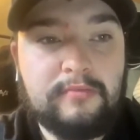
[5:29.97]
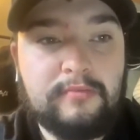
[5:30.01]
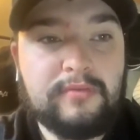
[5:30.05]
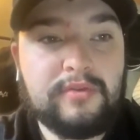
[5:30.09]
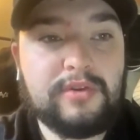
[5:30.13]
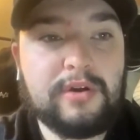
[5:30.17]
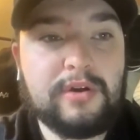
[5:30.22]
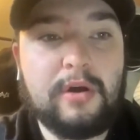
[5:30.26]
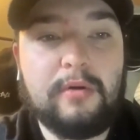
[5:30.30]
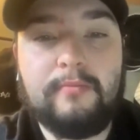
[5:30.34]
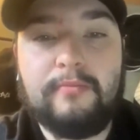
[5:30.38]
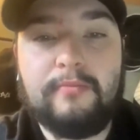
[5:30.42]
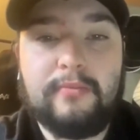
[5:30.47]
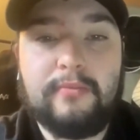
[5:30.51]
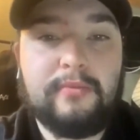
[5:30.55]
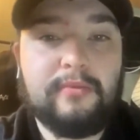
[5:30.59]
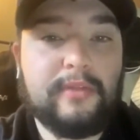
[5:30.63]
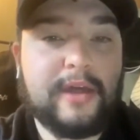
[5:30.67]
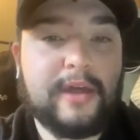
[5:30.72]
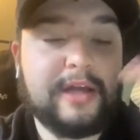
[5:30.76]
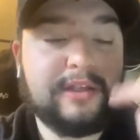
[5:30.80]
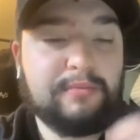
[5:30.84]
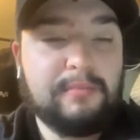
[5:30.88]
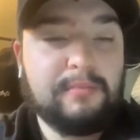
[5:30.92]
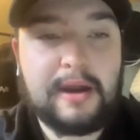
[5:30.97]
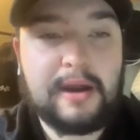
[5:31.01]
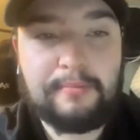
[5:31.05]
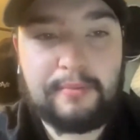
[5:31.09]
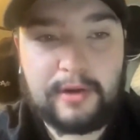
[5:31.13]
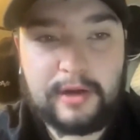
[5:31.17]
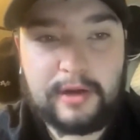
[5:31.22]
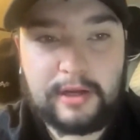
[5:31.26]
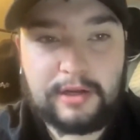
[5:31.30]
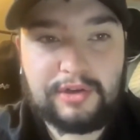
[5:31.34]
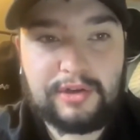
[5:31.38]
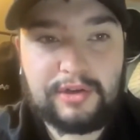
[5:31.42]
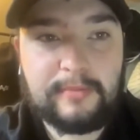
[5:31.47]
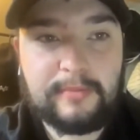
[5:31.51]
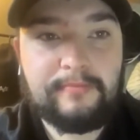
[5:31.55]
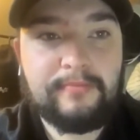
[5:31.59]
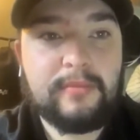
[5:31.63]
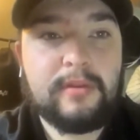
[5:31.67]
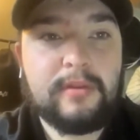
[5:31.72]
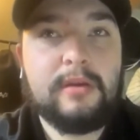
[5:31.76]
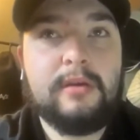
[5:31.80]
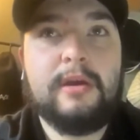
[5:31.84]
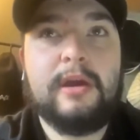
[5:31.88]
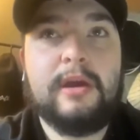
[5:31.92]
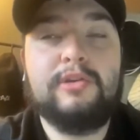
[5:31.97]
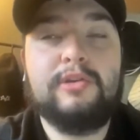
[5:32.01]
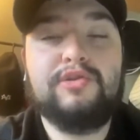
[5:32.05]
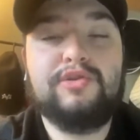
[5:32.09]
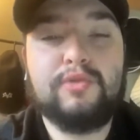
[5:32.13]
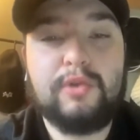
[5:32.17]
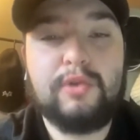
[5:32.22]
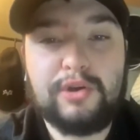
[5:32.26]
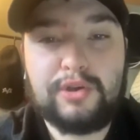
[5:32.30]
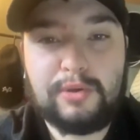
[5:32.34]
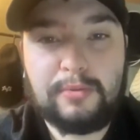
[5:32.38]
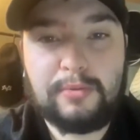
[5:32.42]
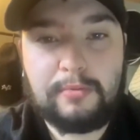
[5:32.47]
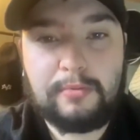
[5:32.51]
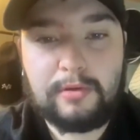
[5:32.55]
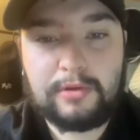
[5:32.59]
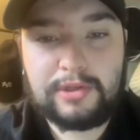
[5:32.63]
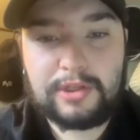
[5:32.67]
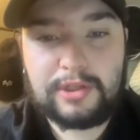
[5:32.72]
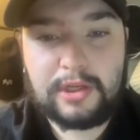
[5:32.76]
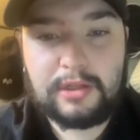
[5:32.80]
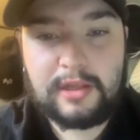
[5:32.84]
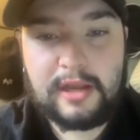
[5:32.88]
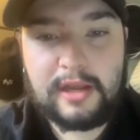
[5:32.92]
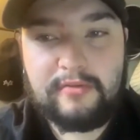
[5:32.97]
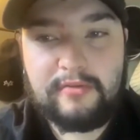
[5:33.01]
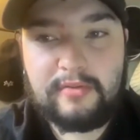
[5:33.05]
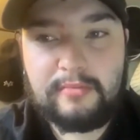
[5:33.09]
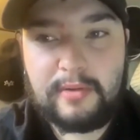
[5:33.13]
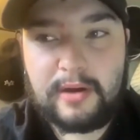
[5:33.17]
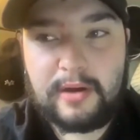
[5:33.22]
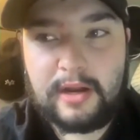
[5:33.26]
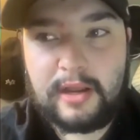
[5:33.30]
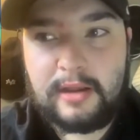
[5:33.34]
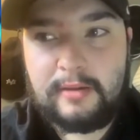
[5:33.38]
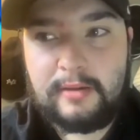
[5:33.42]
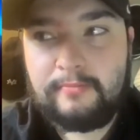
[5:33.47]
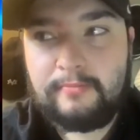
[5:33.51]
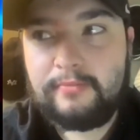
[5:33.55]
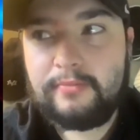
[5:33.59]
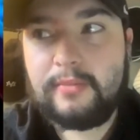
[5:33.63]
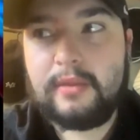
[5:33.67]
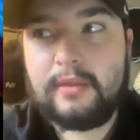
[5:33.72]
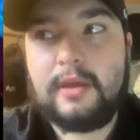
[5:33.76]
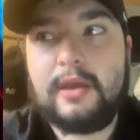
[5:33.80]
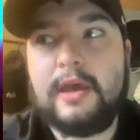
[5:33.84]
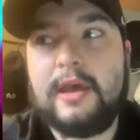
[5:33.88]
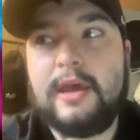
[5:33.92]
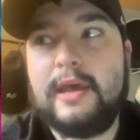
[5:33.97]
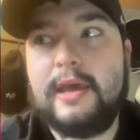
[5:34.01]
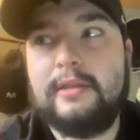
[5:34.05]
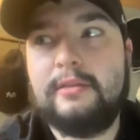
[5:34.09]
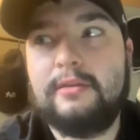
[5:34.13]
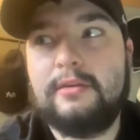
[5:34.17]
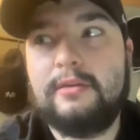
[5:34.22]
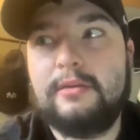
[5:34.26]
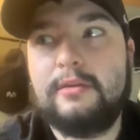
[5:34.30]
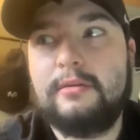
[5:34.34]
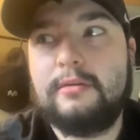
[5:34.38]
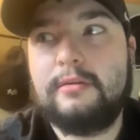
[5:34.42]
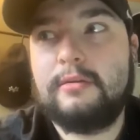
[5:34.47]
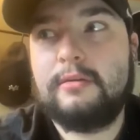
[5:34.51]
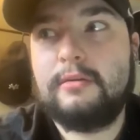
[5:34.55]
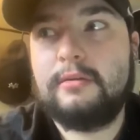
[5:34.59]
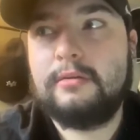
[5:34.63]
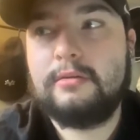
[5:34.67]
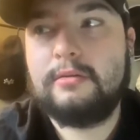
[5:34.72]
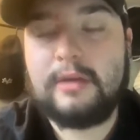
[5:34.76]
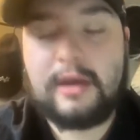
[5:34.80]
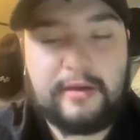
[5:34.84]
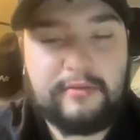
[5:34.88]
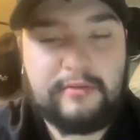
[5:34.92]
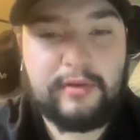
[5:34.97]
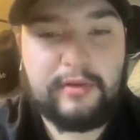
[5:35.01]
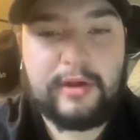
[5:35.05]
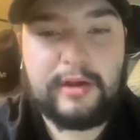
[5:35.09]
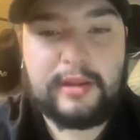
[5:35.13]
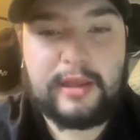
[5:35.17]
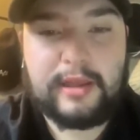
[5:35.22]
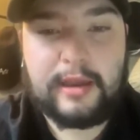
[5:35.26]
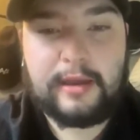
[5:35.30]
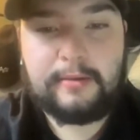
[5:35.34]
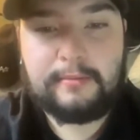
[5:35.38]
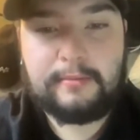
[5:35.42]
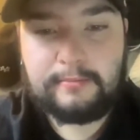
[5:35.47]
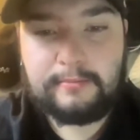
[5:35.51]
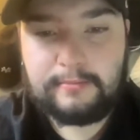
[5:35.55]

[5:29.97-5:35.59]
So that's my prediction. Enjoy Super Bowl Sunday, everybody, and have a great day.